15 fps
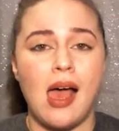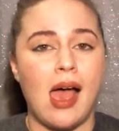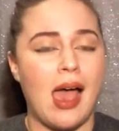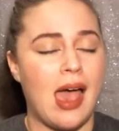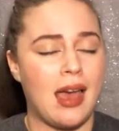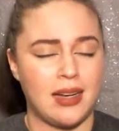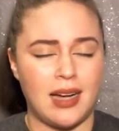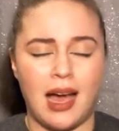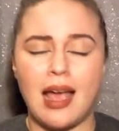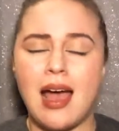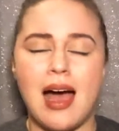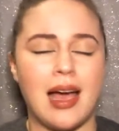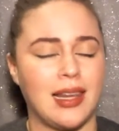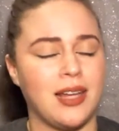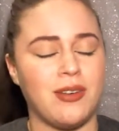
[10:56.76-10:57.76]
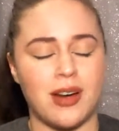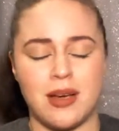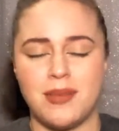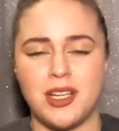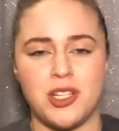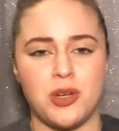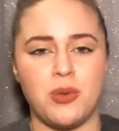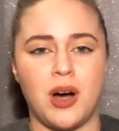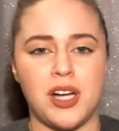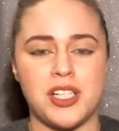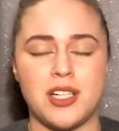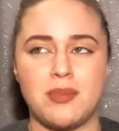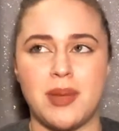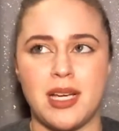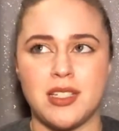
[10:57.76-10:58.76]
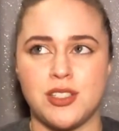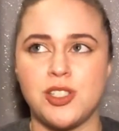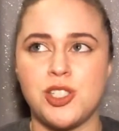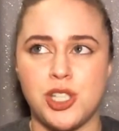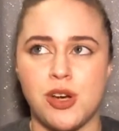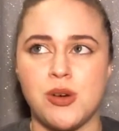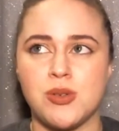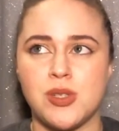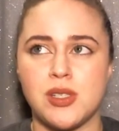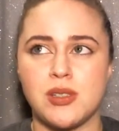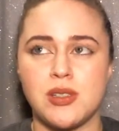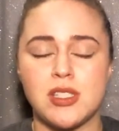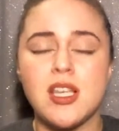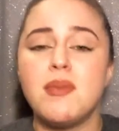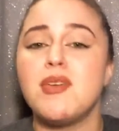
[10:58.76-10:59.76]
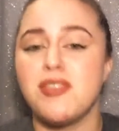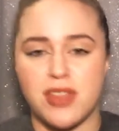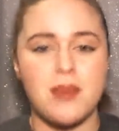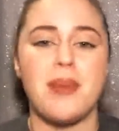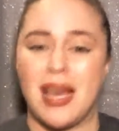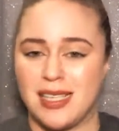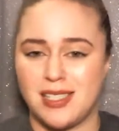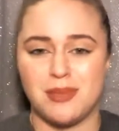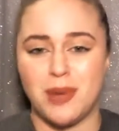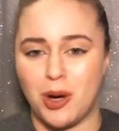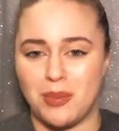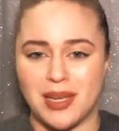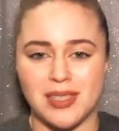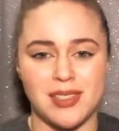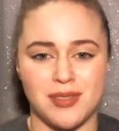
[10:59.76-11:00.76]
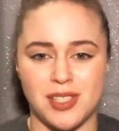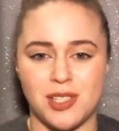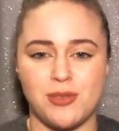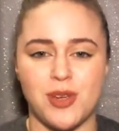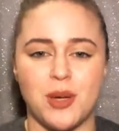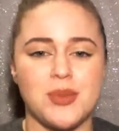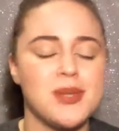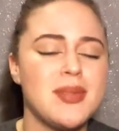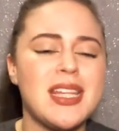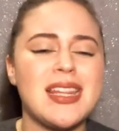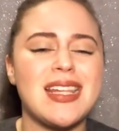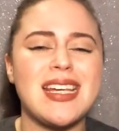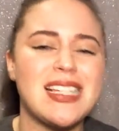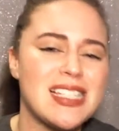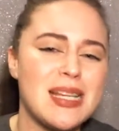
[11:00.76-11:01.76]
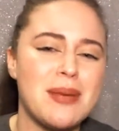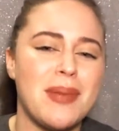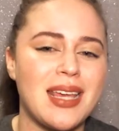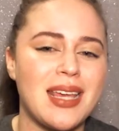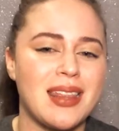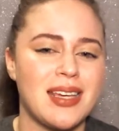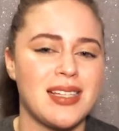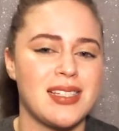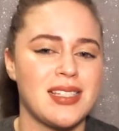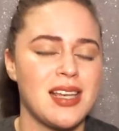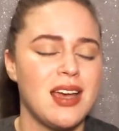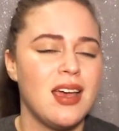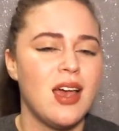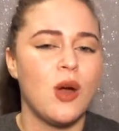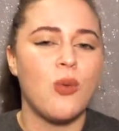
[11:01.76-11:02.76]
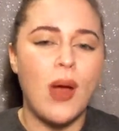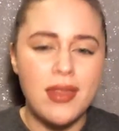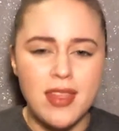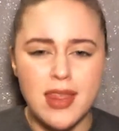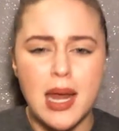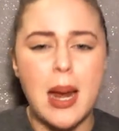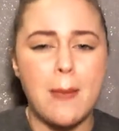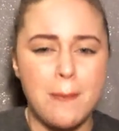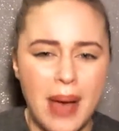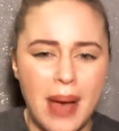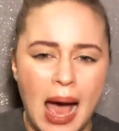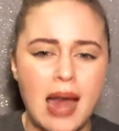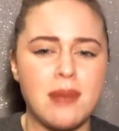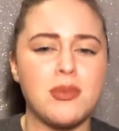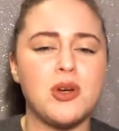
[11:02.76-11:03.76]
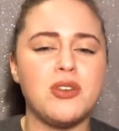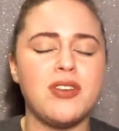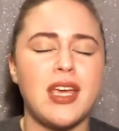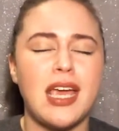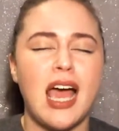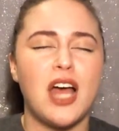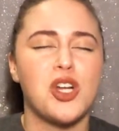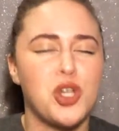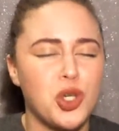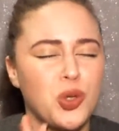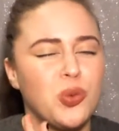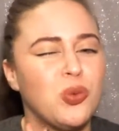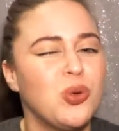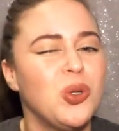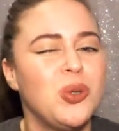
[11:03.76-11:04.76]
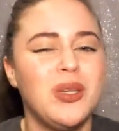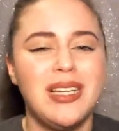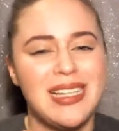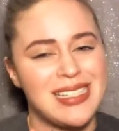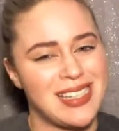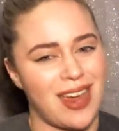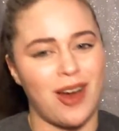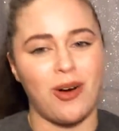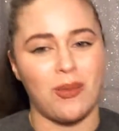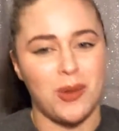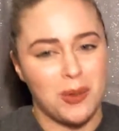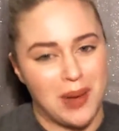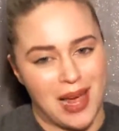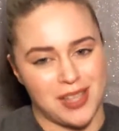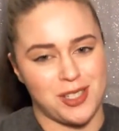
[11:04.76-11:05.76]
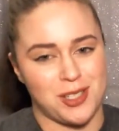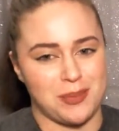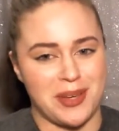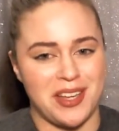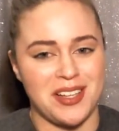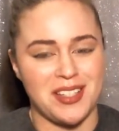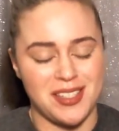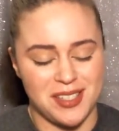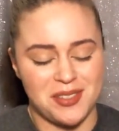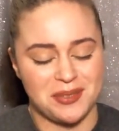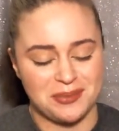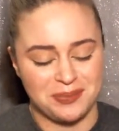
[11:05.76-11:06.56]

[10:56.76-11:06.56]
And I highly recommend you watch it because it shows some of the best moments of this film, some of the things that this, rather than a bad movie, a truly terrible masterpiece.